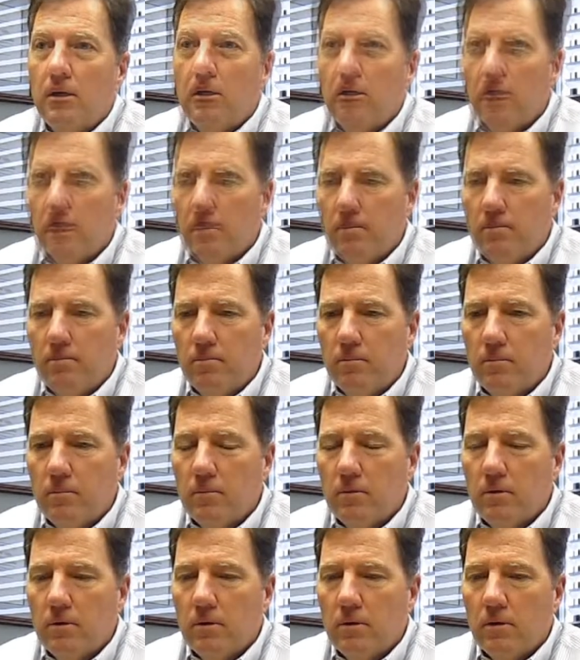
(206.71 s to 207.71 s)
The
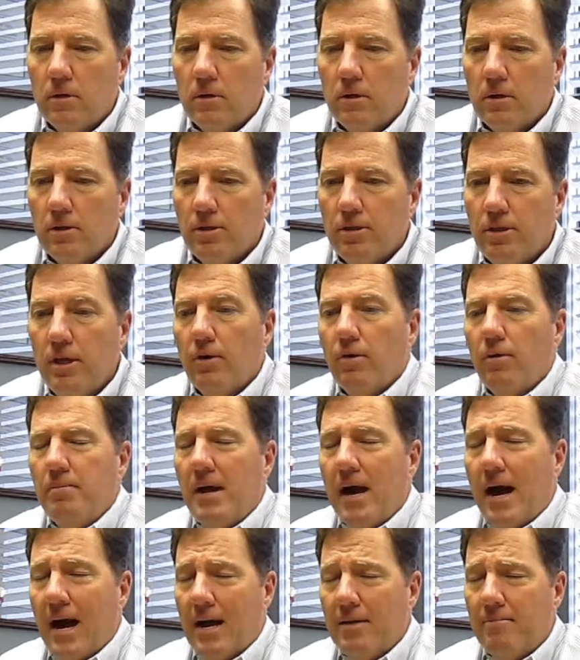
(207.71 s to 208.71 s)
theory
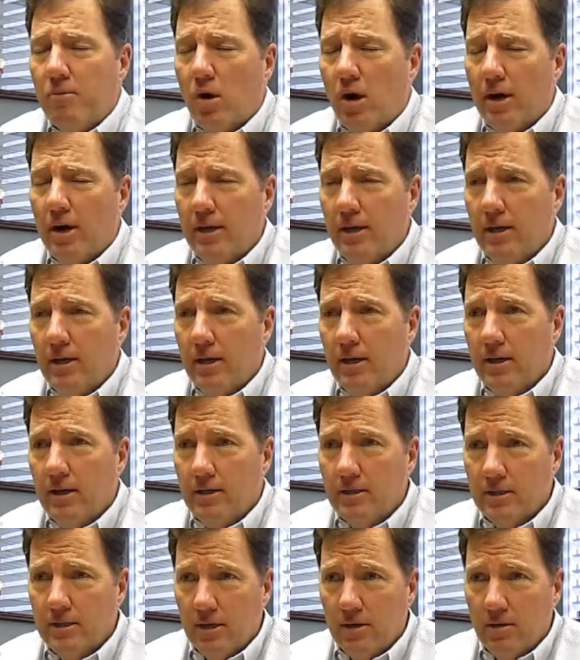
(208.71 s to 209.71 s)
behind bonding
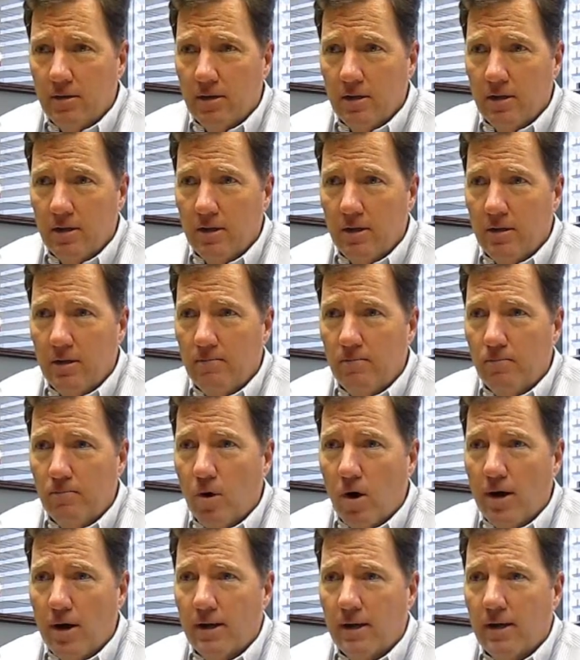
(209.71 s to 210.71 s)
is that the
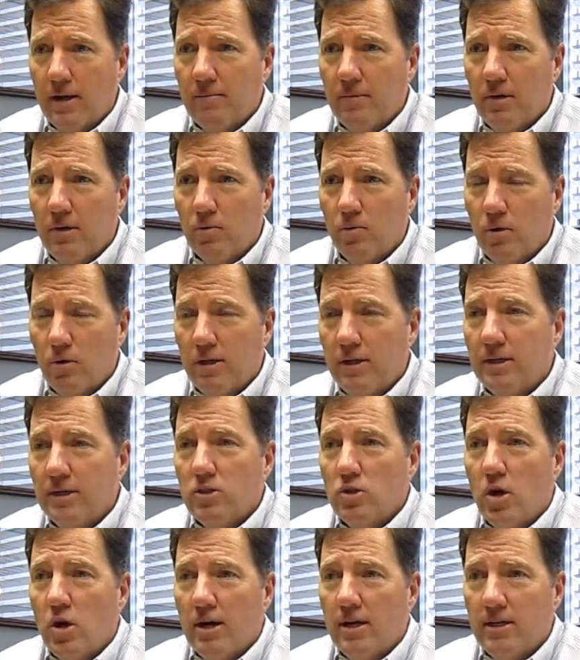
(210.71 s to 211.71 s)
bonding company really
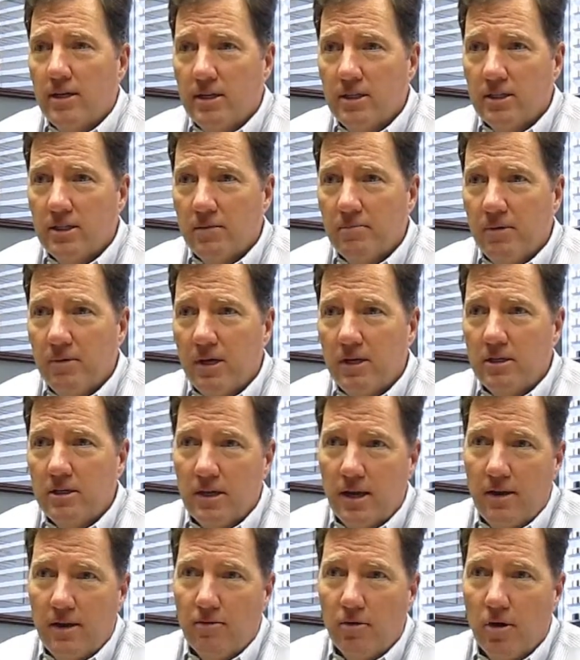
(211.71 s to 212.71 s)
does not anticipate
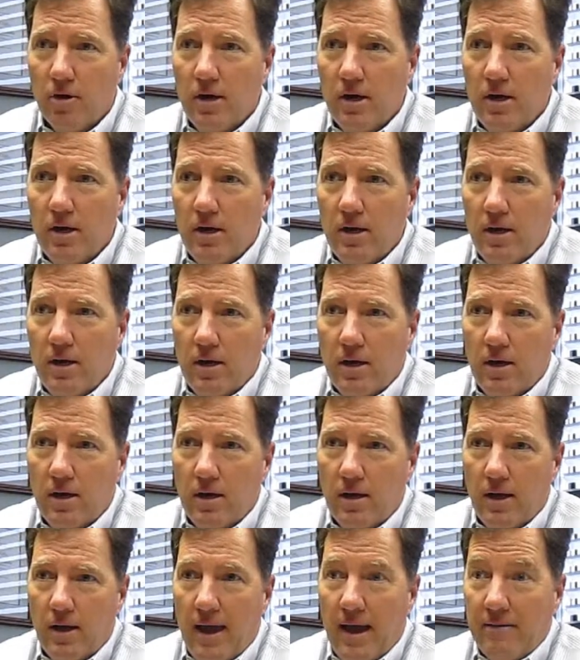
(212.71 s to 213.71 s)
to ever
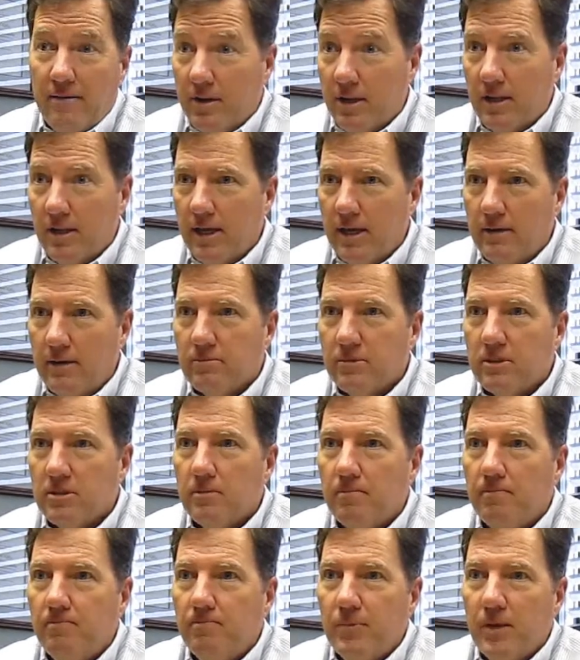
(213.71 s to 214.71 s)
have any claims,
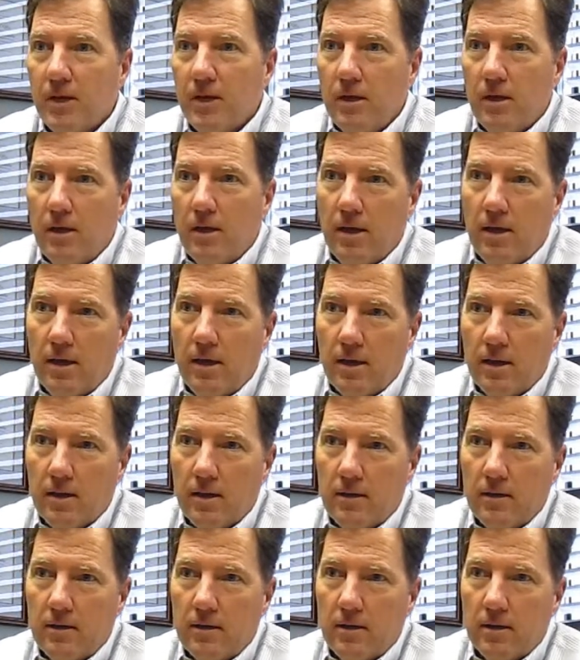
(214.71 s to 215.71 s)

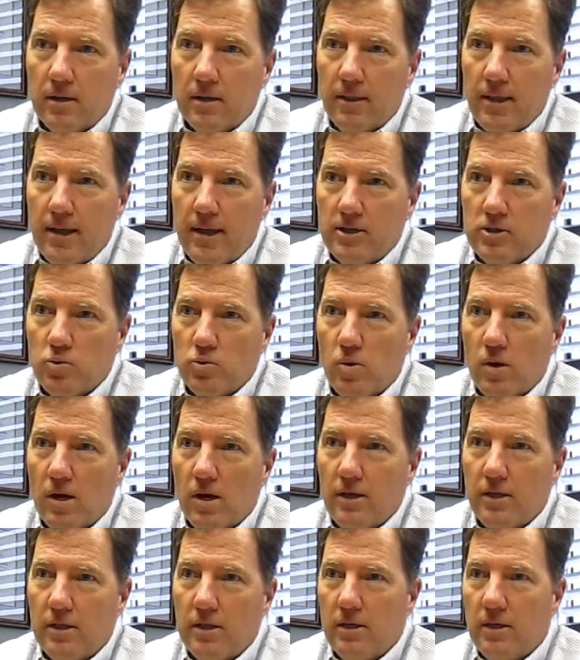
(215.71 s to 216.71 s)
and that is
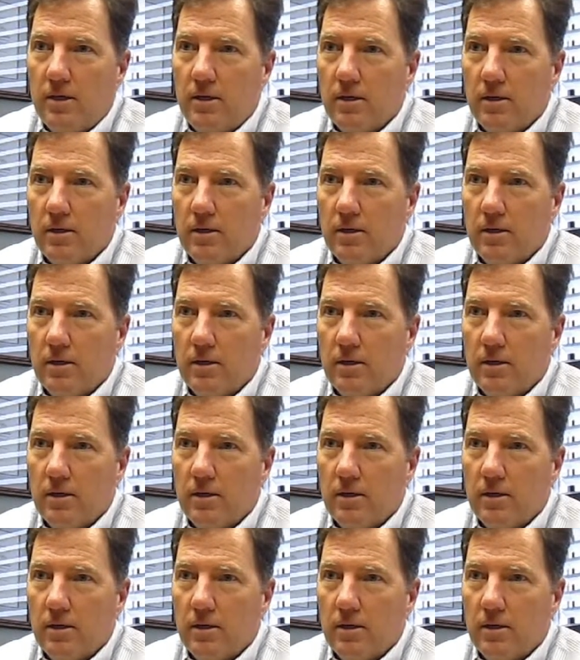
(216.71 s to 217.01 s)
why the